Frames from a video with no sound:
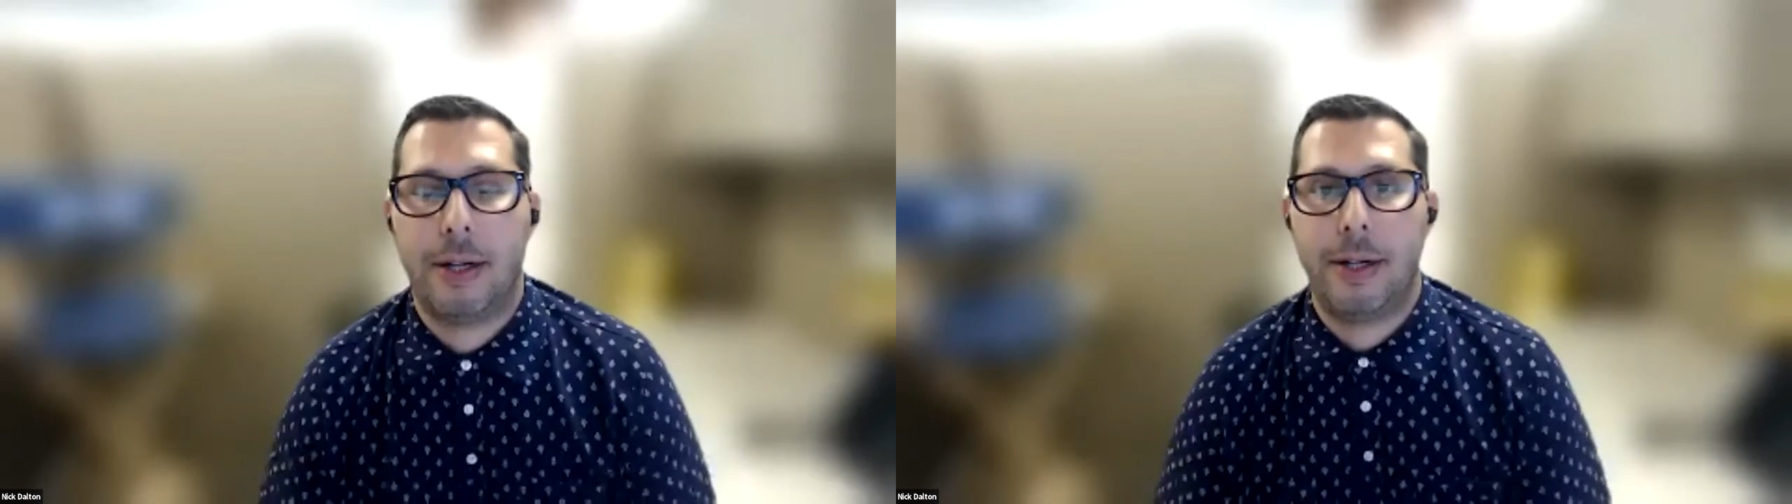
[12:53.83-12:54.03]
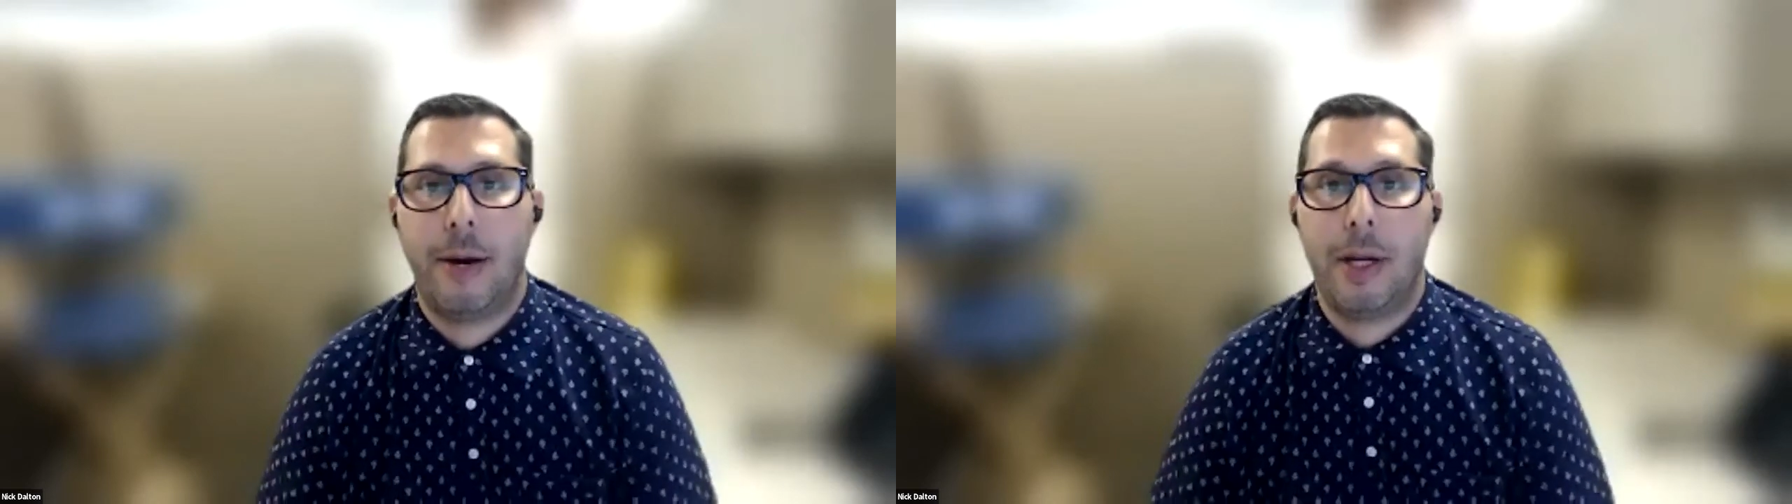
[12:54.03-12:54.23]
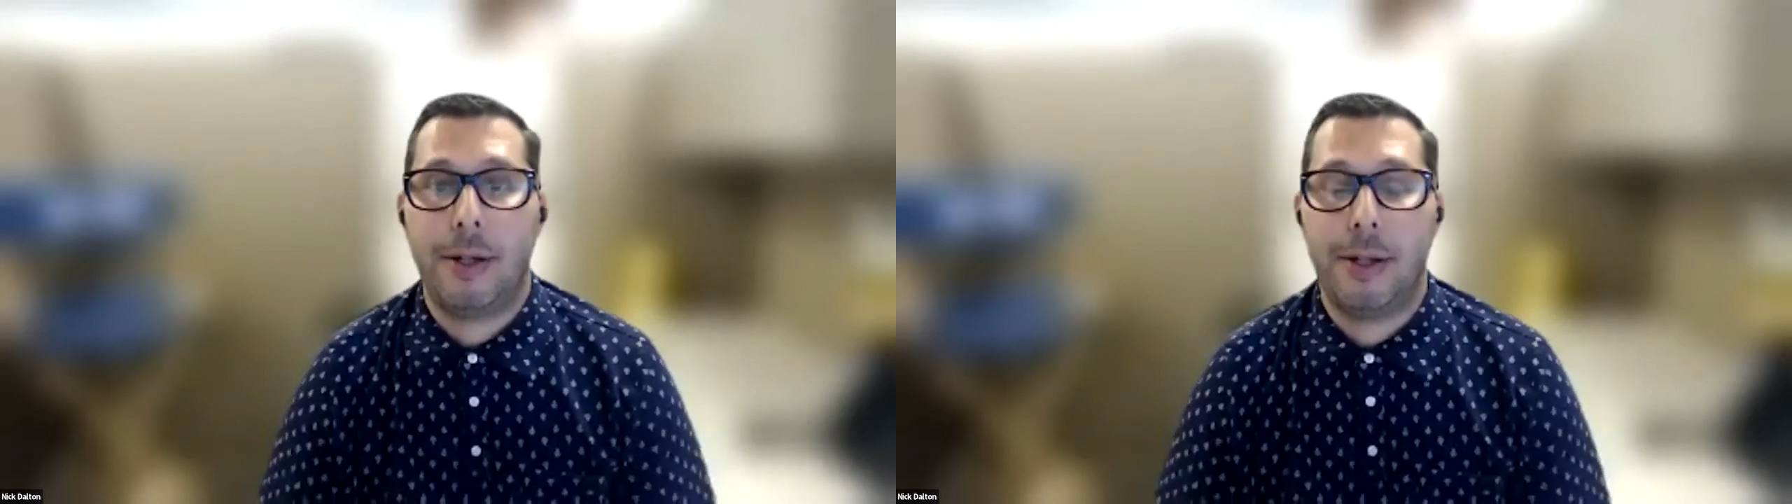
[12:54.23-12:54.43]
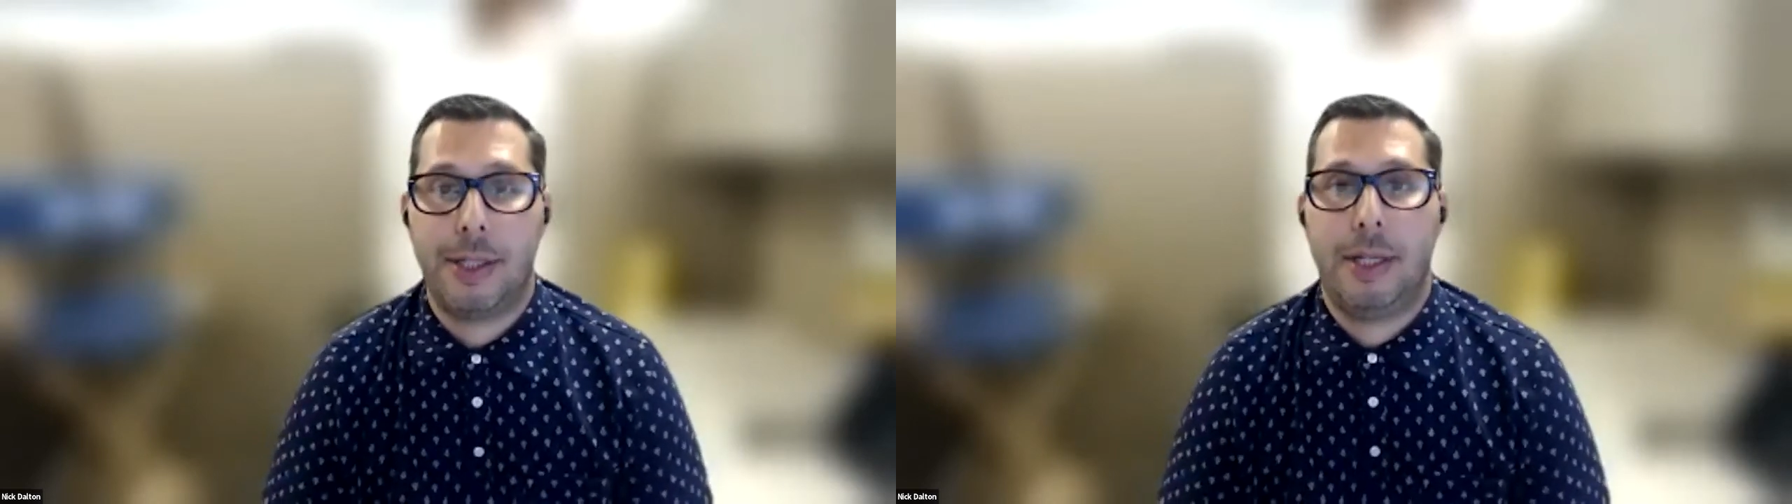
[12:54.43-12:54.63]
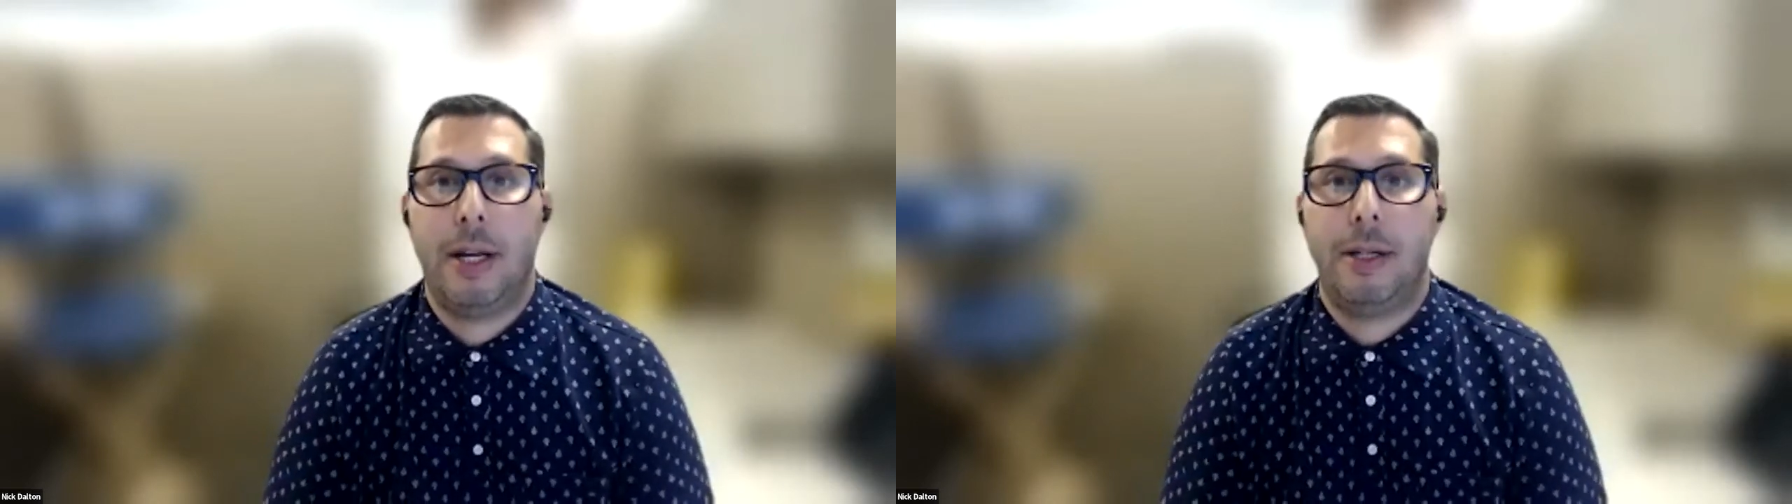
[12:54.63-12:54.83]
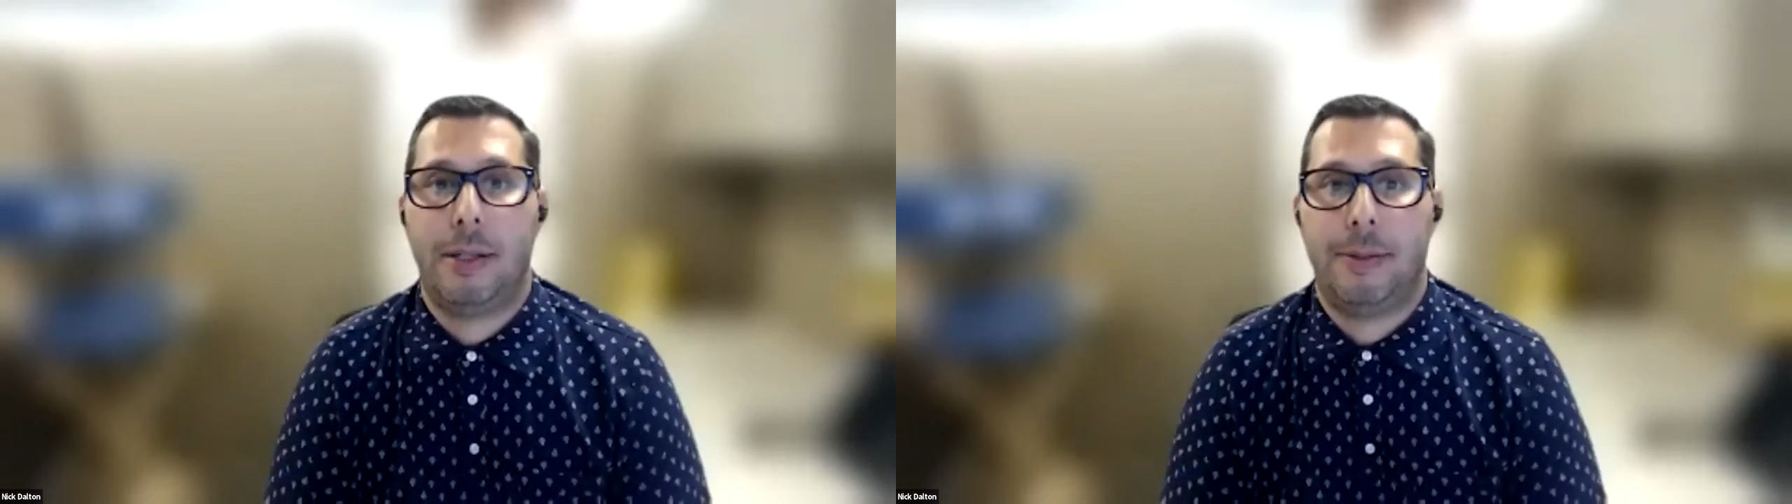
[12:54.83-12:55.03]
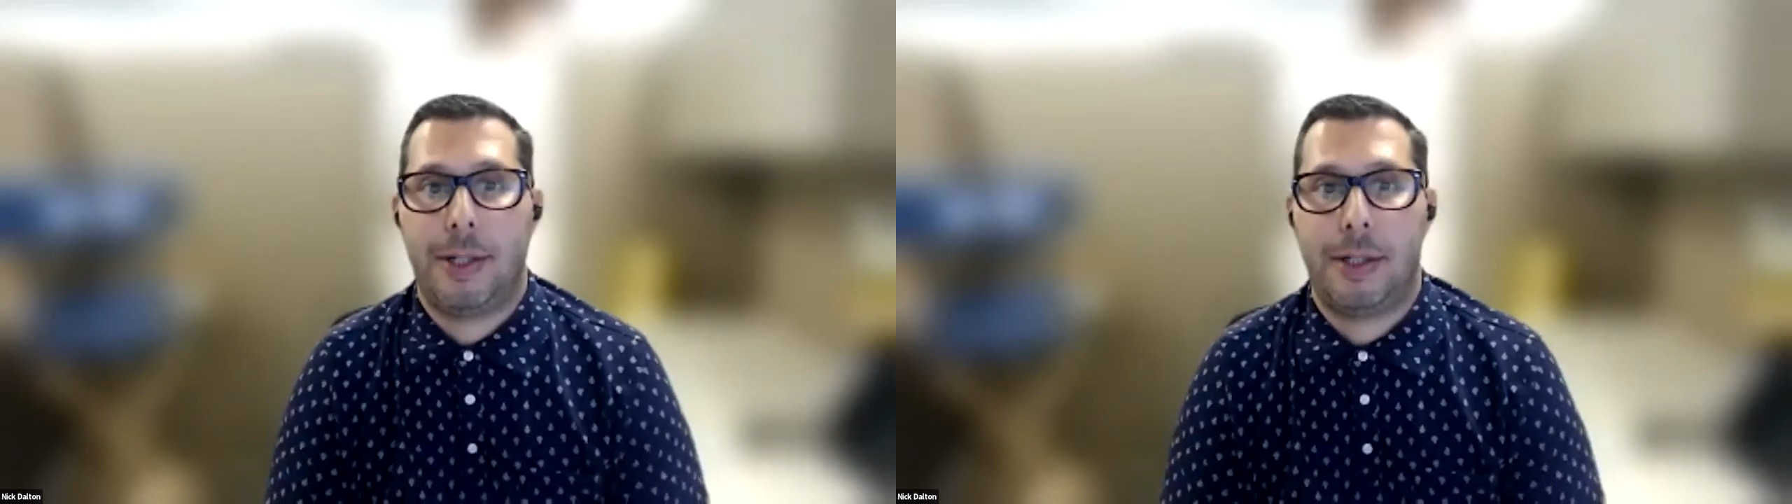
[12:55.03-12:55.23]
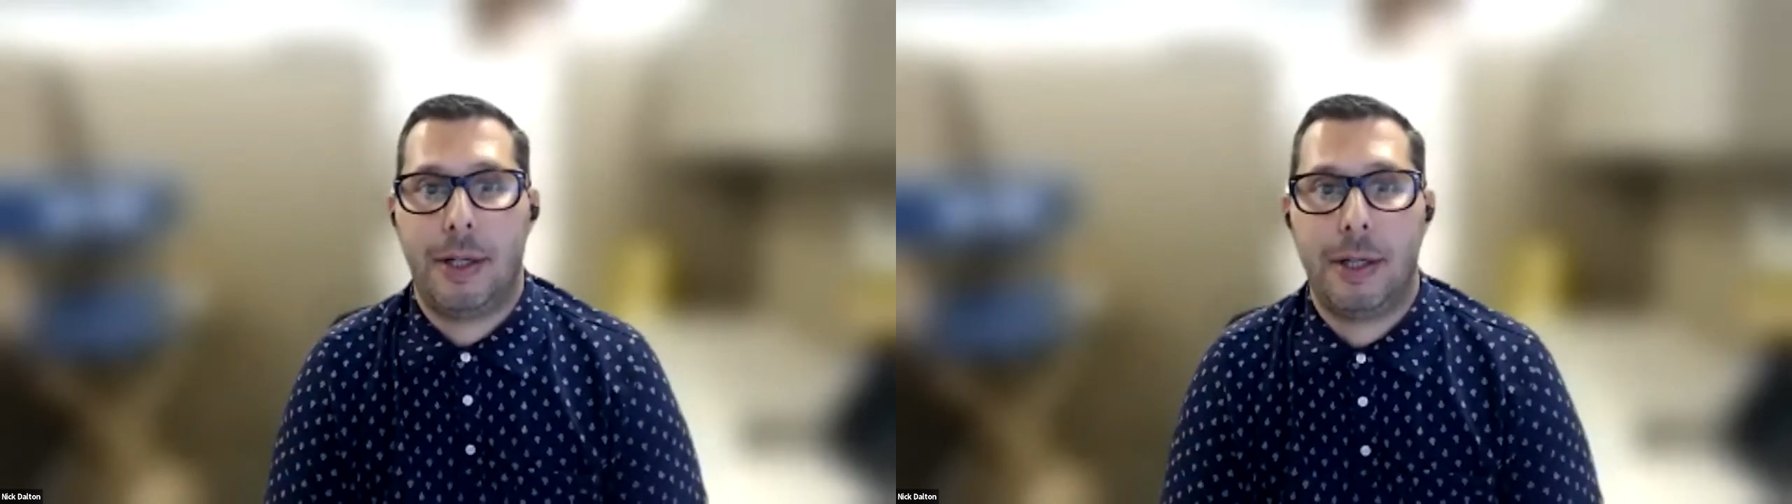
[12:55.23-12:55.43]
Now, we understand,
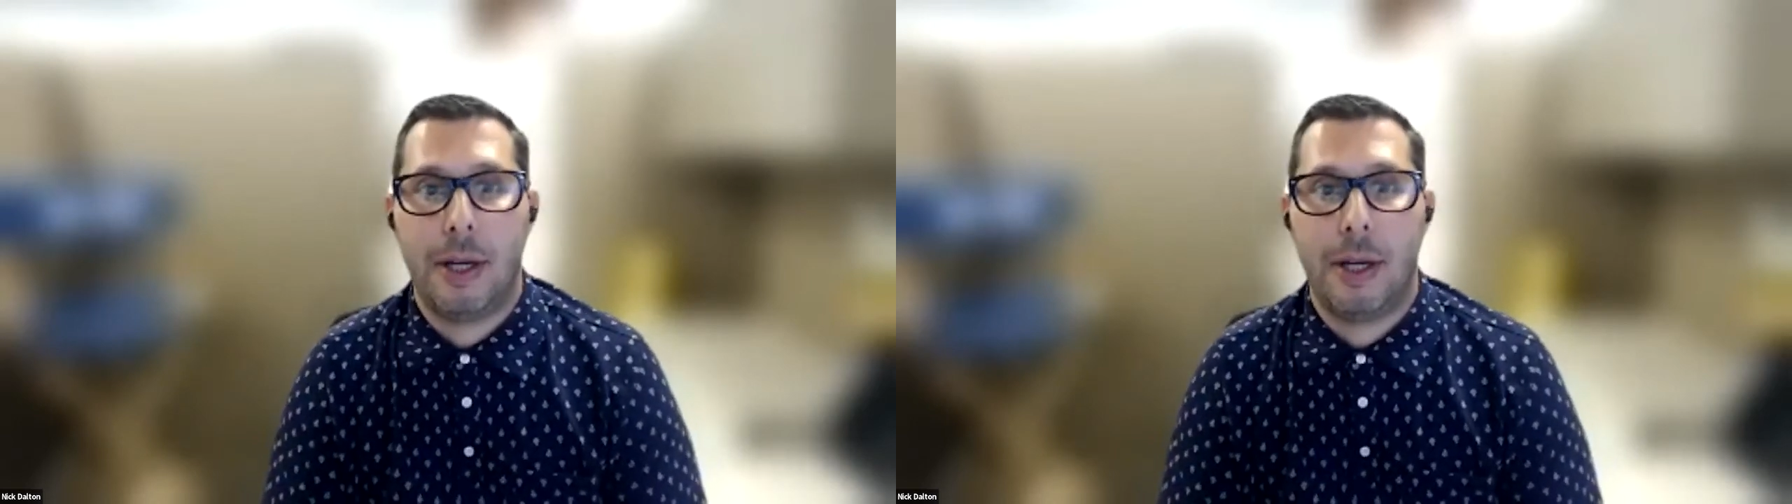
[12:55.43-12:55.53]
especially